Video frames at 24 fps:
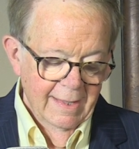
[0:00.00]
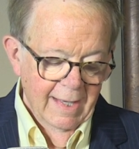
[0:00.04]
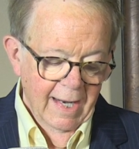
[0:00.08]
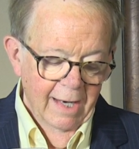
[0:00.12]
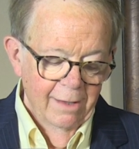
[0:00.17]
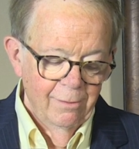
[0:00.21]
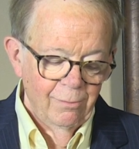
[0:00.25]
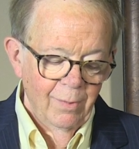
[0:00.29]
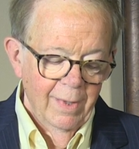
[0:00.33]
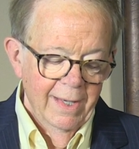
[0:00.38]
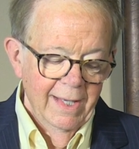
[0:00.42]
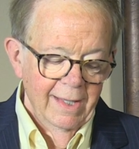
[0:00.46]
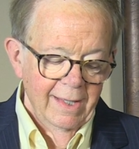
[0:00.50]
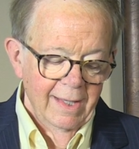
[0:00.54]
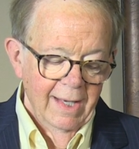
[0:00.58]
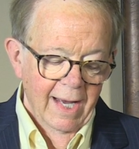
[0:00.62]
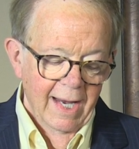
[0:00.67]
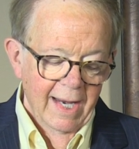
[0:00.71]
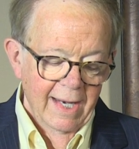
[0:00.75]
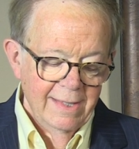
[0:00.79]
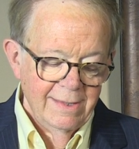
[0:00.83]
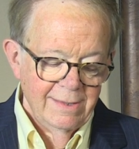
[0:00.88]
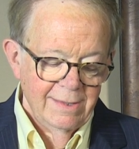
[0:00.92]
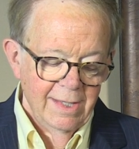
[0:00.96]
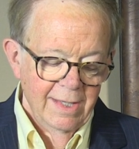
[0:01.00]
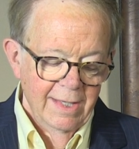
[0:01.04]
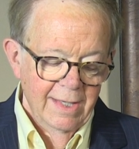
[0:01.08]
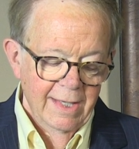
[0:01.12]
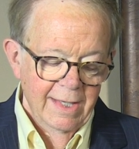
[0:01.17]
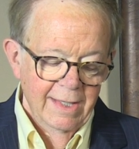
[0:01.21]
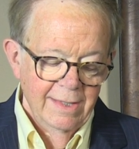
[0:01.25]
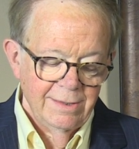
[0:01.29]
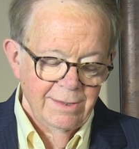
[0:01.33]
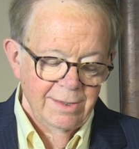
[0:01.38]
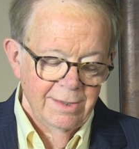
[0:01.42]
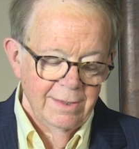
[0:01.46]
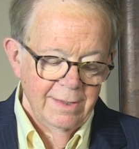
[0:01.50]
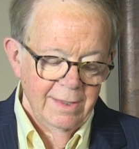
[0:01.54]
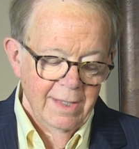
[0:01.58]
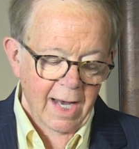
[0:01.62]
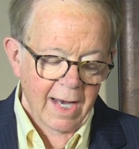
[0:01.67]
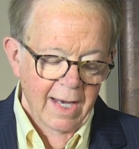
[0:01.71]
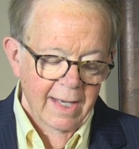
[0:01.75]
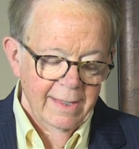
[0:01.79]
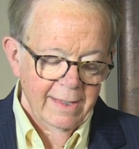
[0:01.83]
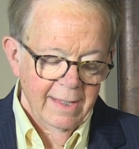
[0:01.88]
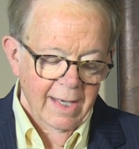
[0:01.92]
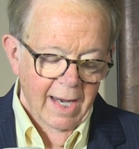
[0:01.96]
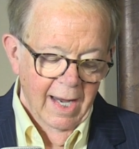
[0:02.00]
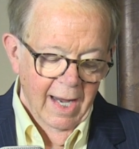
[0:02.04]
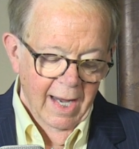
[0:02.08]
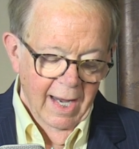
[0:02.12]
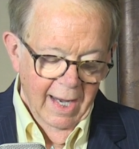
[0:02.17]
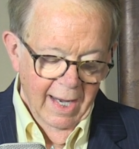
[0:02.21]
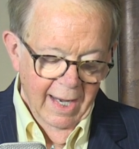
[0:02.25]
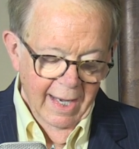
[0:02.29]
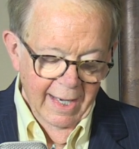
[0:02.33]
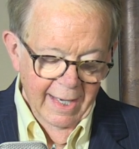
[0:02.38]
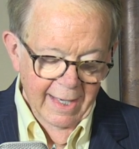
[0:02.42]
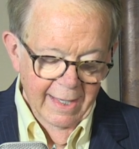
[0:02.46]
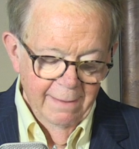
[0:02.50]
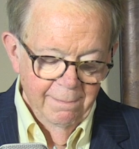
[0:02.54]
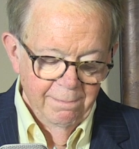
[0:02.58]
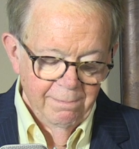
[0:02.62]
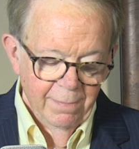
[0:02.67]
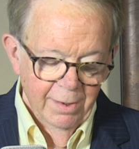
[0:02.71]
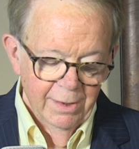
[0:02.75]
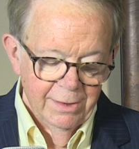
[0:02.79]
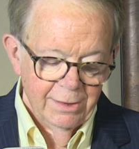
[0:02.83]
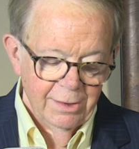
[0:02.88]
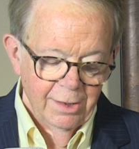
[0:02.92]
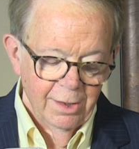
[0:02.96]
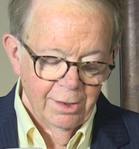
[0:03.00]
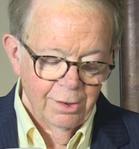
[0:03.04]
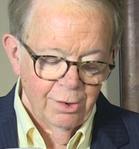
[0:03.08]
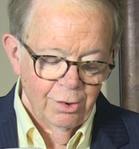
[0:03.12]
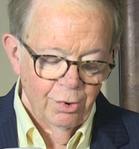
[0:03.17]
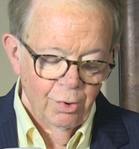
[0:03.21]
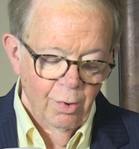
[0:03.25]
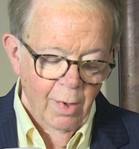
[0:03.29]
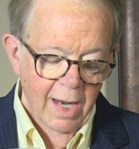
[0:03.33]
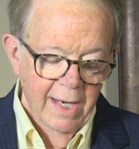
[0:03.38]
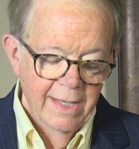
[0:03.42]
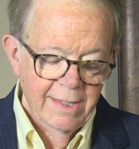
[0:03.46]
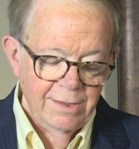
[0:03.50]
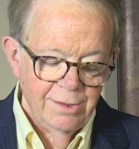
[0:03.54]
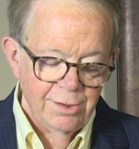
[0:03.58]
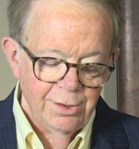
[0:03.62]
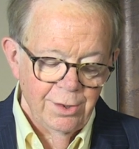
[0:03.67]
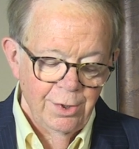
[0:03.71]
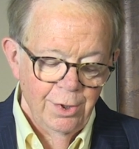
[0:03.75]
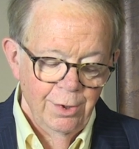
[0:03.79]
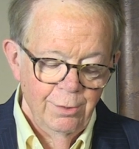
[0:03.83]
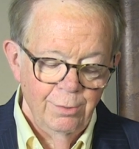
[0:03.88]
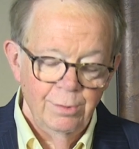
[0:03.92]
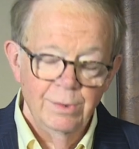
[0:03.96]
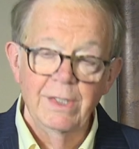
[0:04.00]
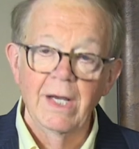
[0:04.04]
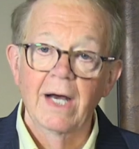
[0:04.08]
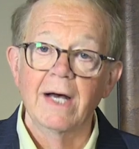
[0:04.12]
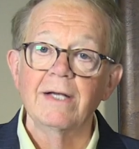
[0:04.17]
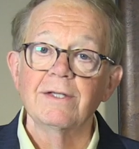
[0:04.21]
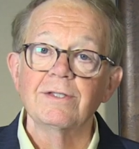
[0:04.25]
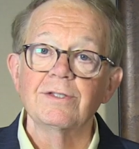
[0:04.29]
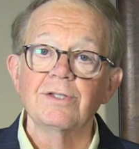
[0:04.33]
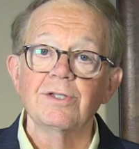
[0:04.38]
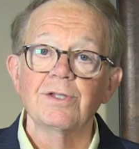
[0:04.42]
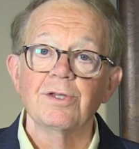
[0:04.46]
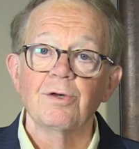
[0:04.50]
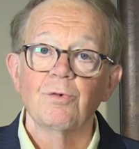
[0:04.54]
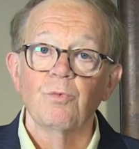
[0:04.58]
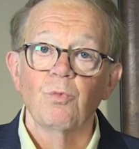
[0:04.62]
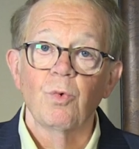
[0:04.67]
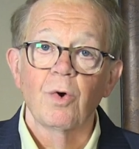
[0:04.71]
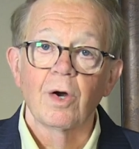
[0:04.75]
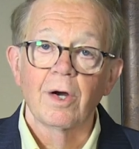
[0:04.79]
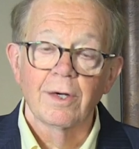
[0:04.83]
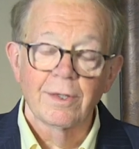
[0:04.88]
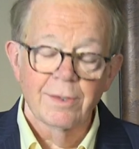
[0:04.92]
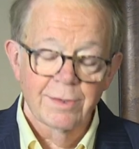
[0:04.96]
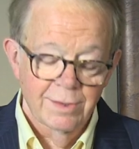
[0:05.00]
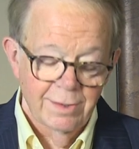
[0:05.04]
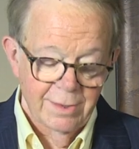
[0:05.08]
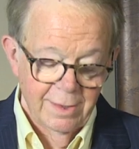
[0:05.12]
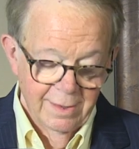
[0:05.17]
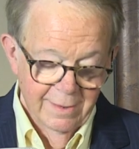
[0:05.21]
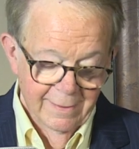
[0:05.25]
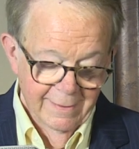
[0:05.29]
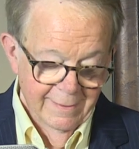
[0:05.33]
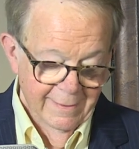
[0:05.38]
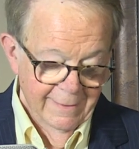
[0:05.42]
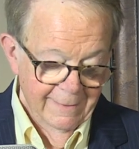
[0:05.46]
I realize it is not I, but the Christ who does the works.